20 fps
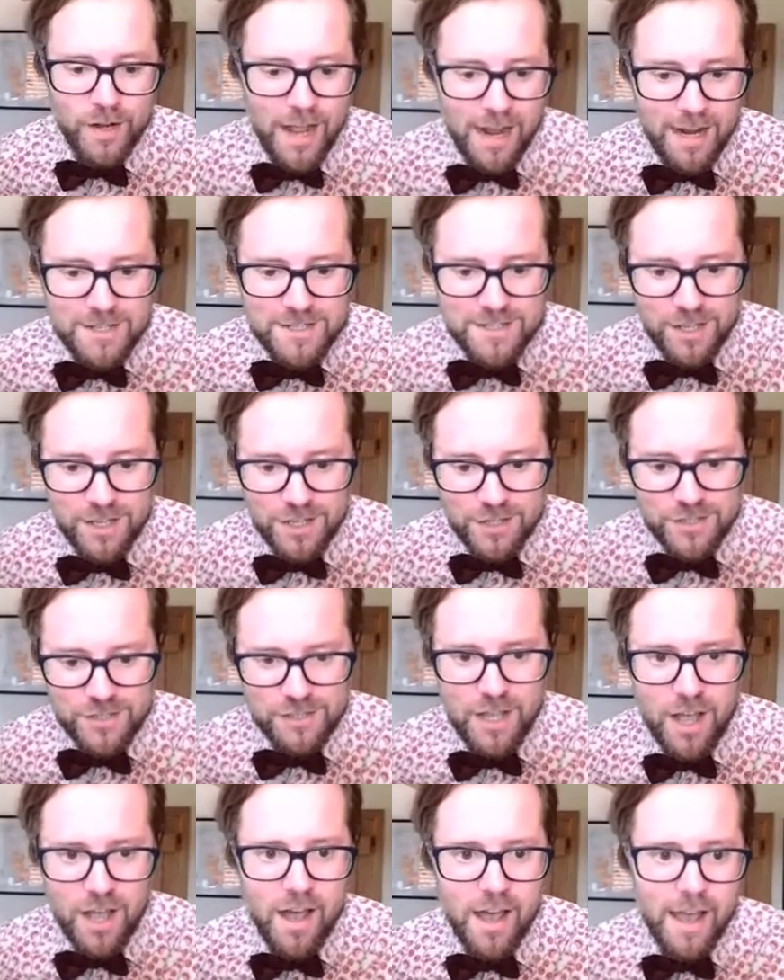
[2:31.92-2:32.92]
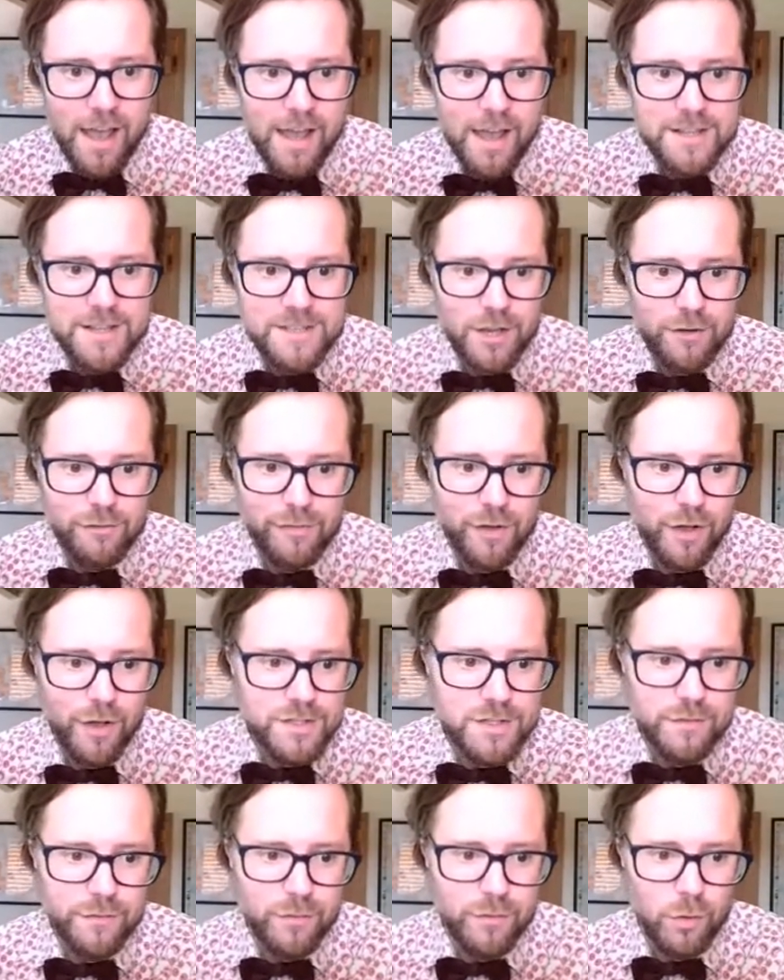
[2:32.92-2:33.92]
next slide. So
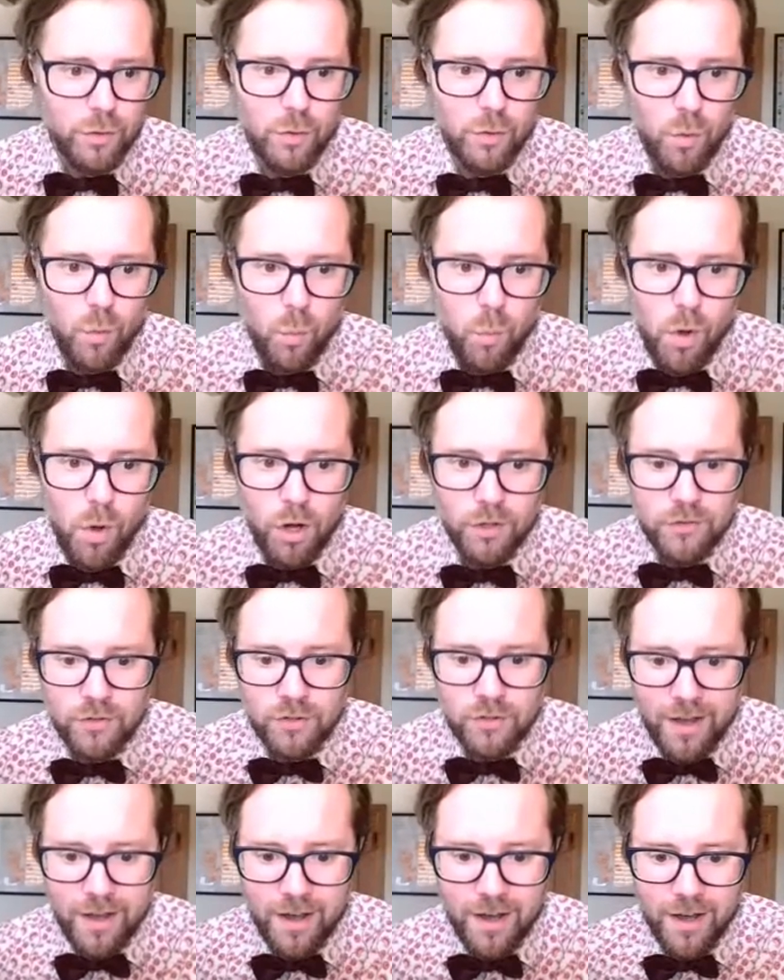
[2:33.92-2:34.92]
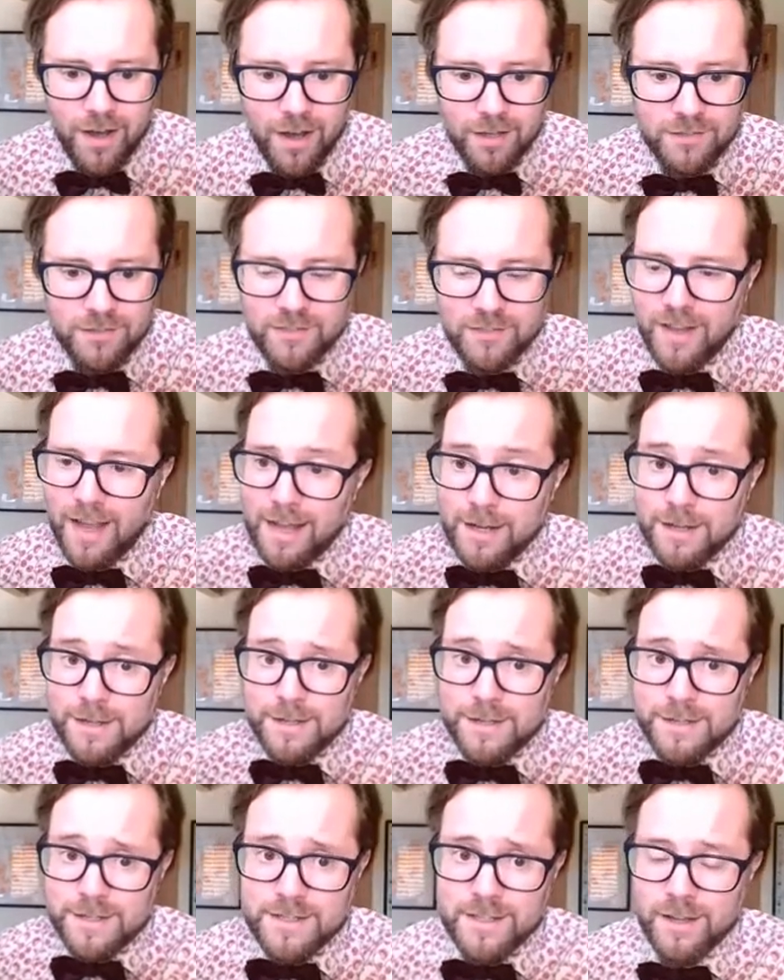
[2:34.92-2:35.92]
first of all, what are
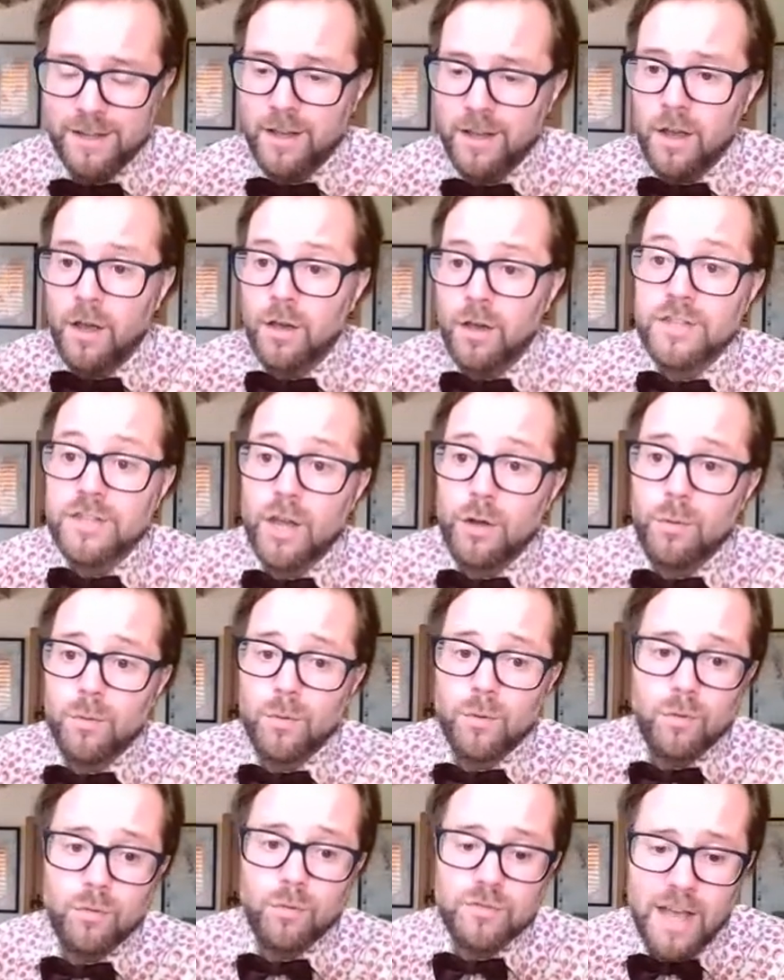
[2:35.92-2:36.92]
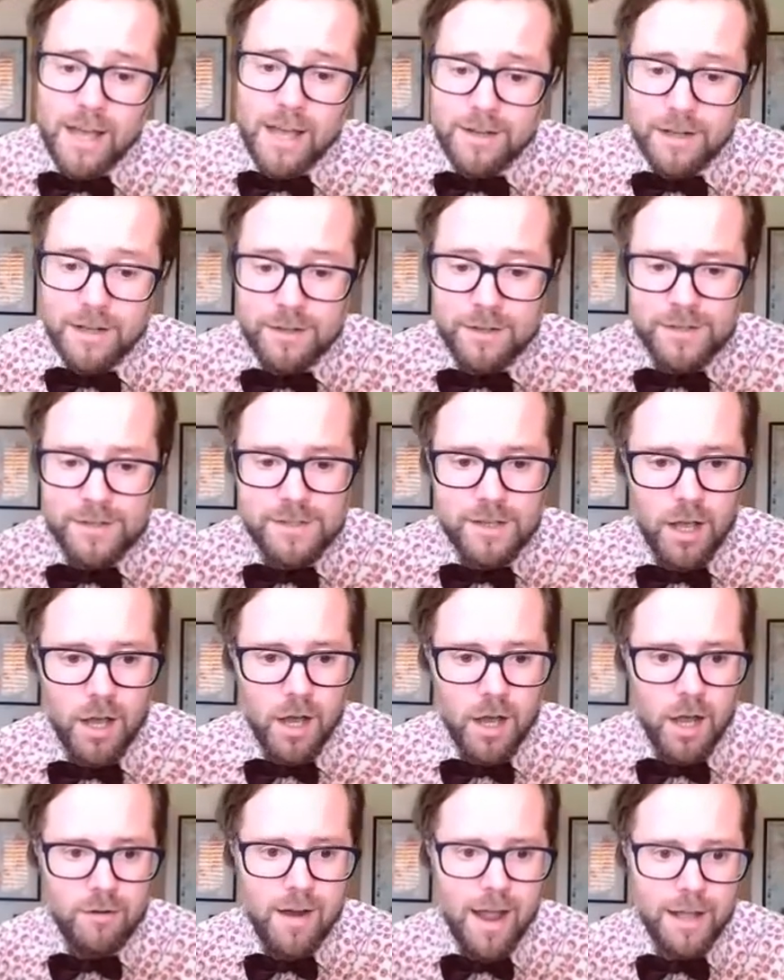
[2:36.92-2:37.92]
tannins? So tannins
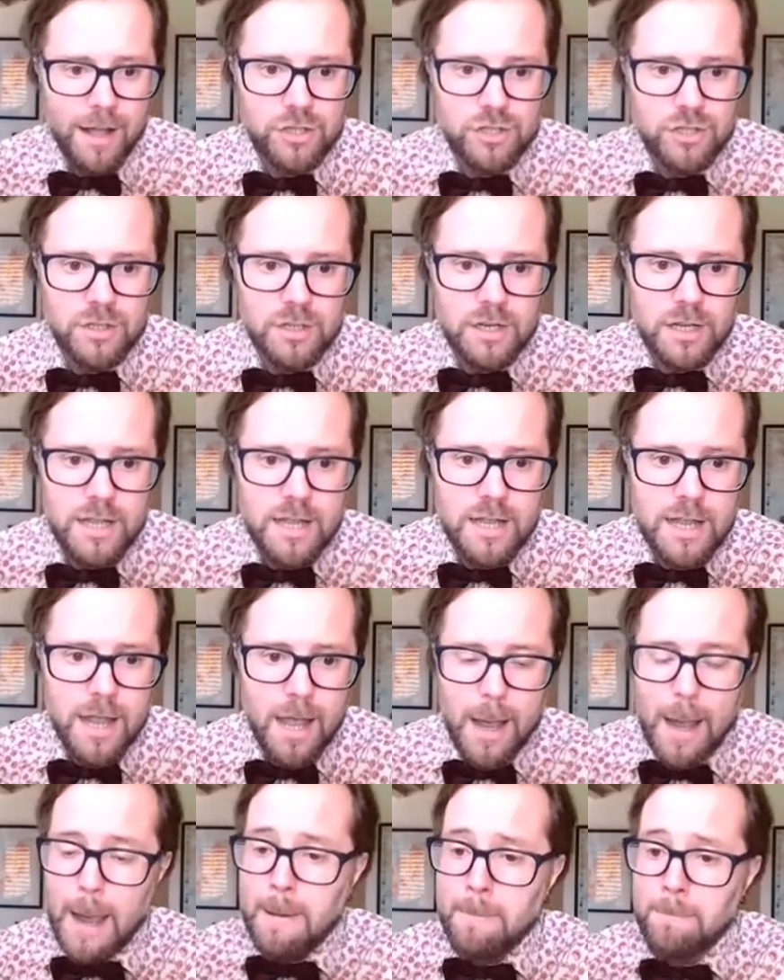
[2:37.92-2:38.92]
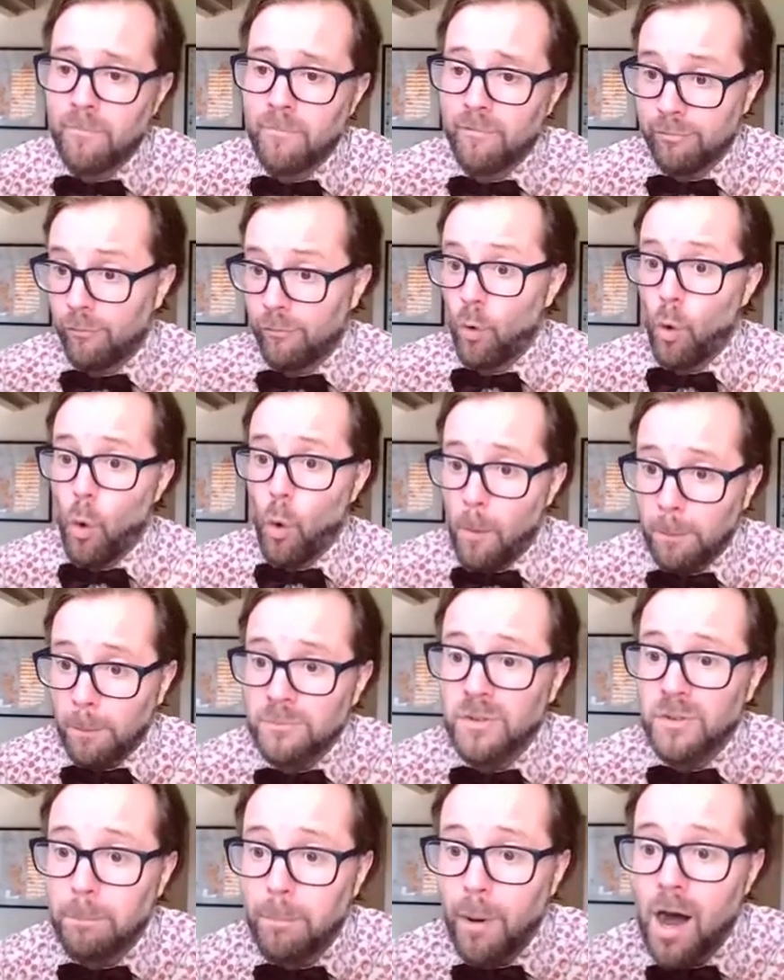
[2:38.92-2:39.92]
are actually um,
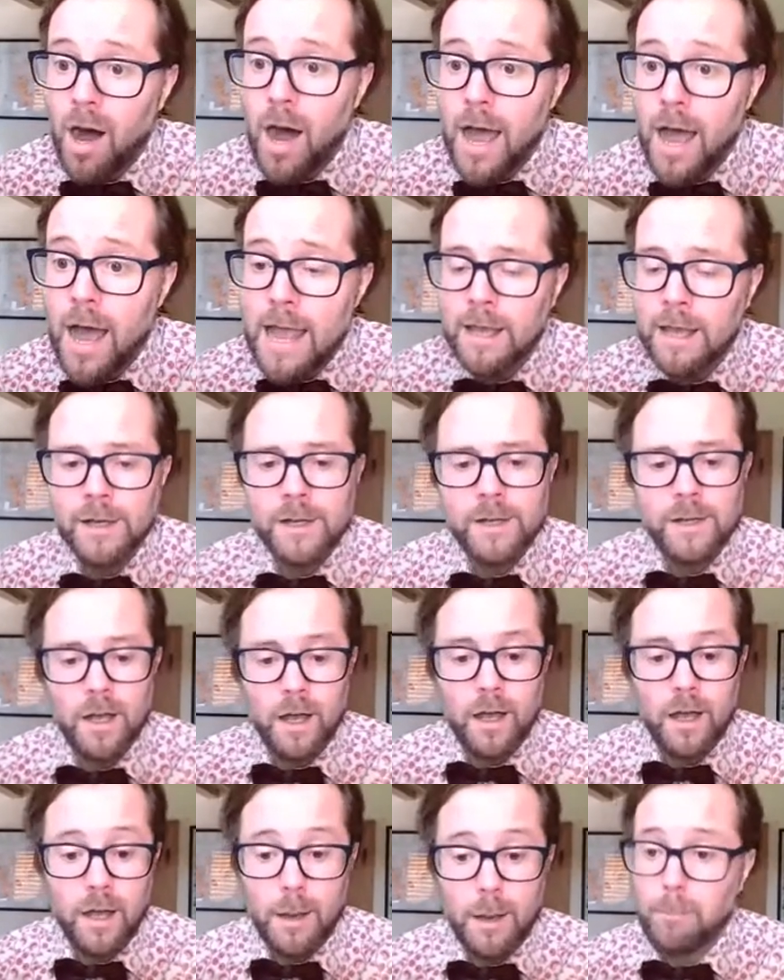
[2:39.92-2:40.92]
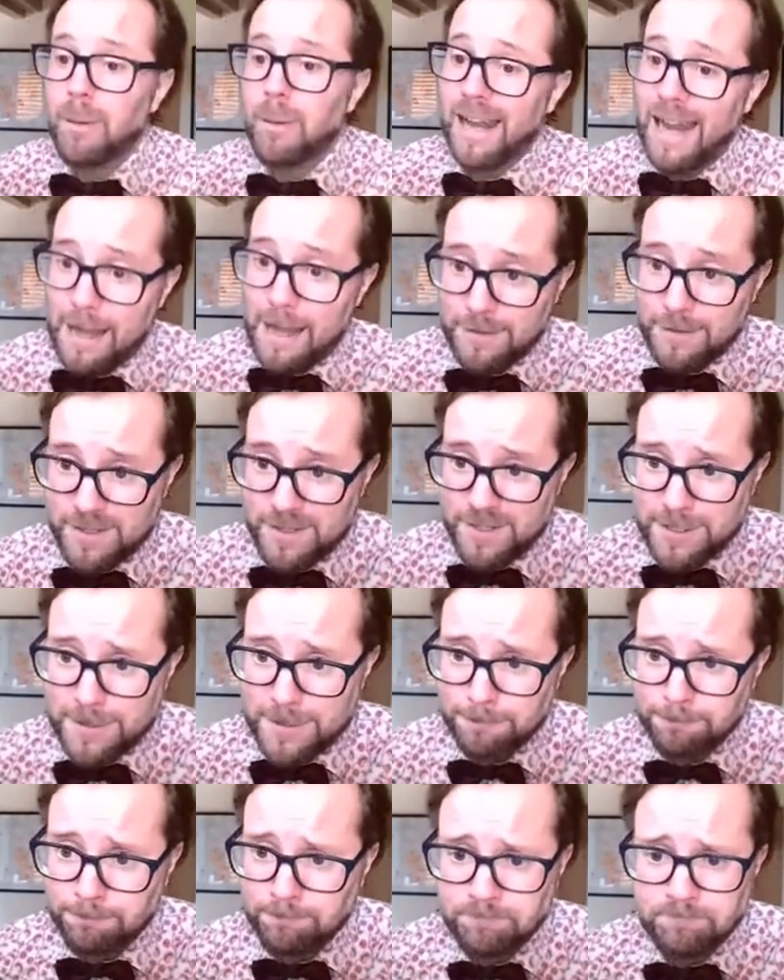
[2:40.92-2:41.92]
formed by uh,
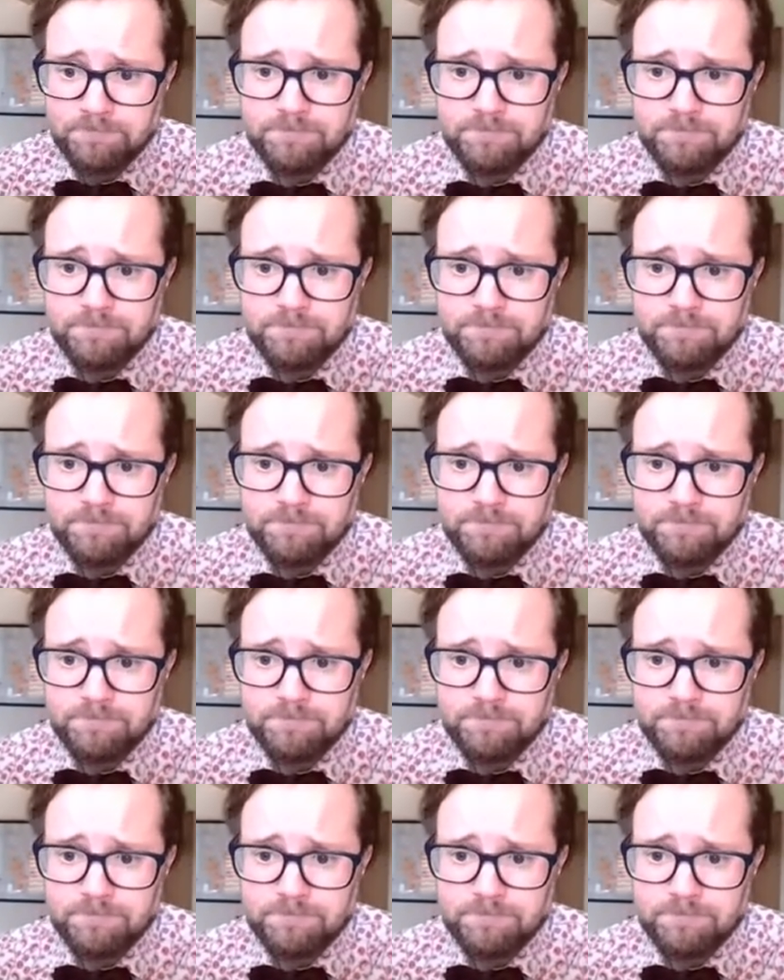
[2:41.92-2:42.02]
plants.